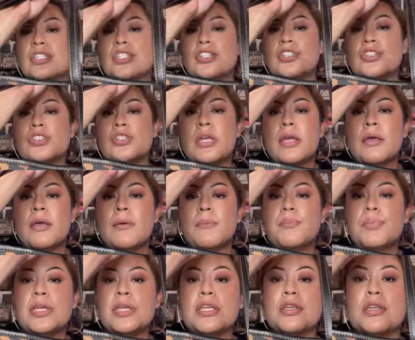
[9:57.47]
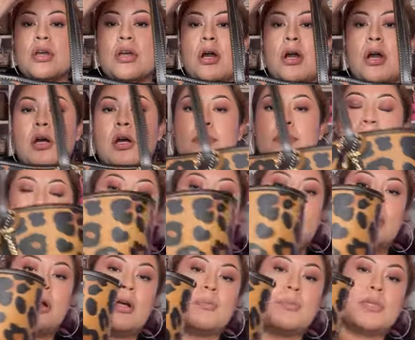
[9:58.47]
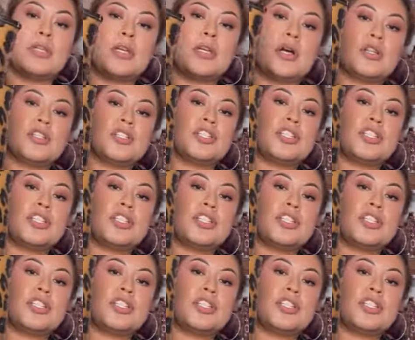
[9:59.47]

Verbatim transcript: just beyond, beyond, beyond.